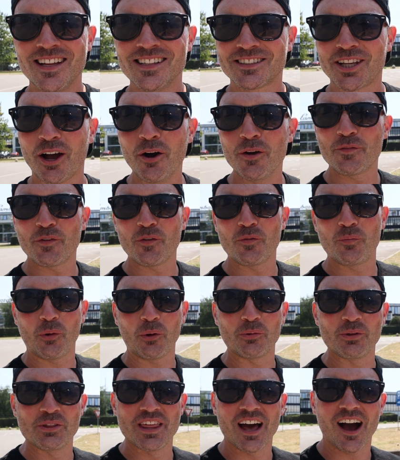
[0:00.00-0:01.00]
Time for
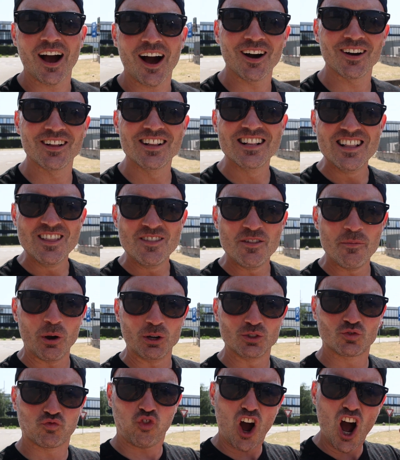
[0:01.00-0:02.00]
probably the
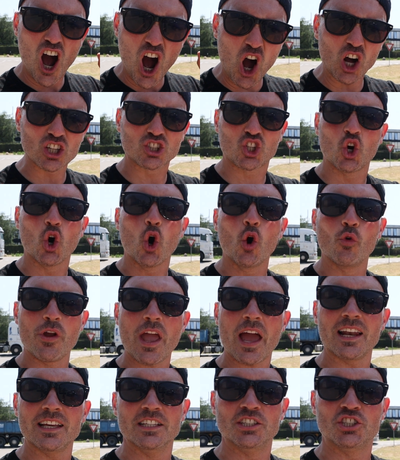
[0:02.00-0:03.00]
most hardcore
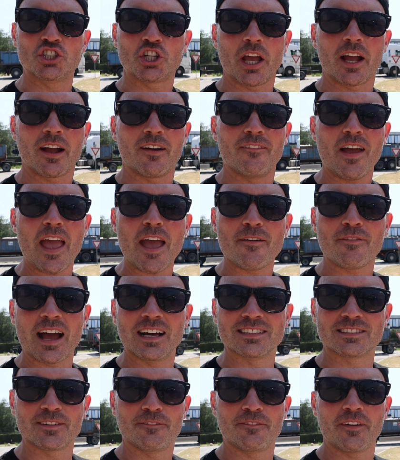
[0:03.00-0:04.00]
reality check I've ever
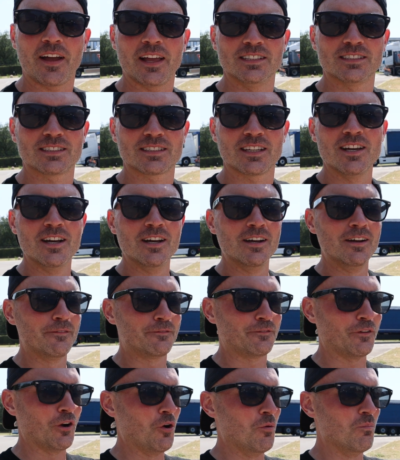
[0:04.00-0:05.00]
had to face,
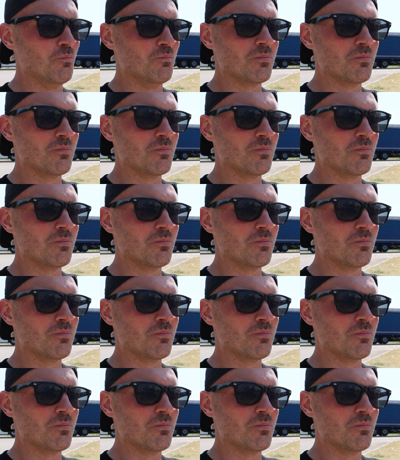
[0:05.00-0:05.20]
from